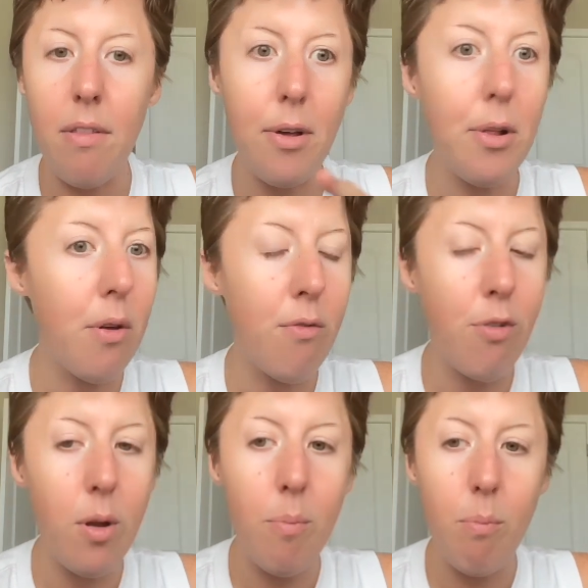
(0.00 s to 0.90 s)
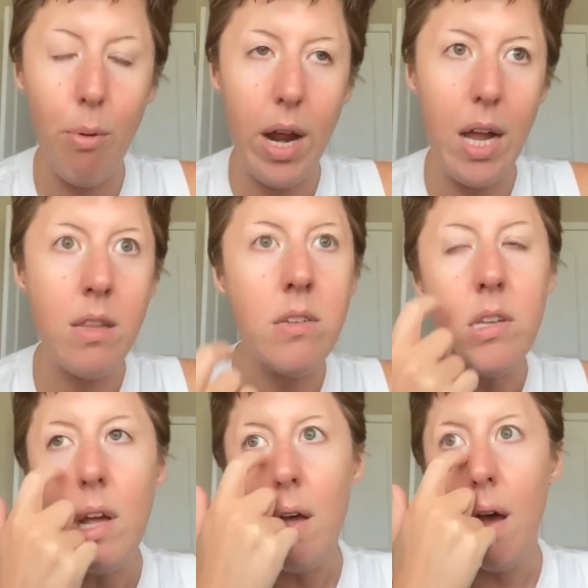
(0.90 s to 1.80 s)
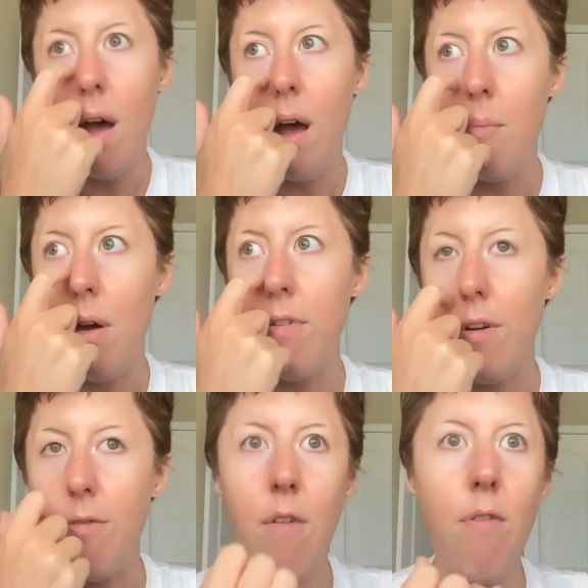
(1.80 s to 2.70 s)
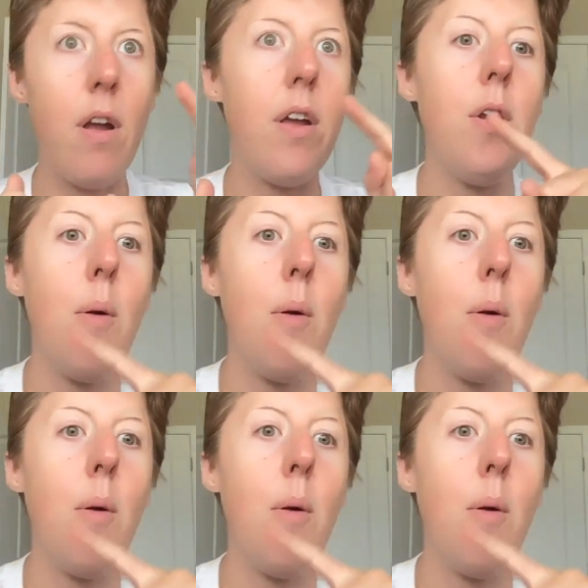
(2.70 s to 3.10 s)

the gluten-free brands of your favorite,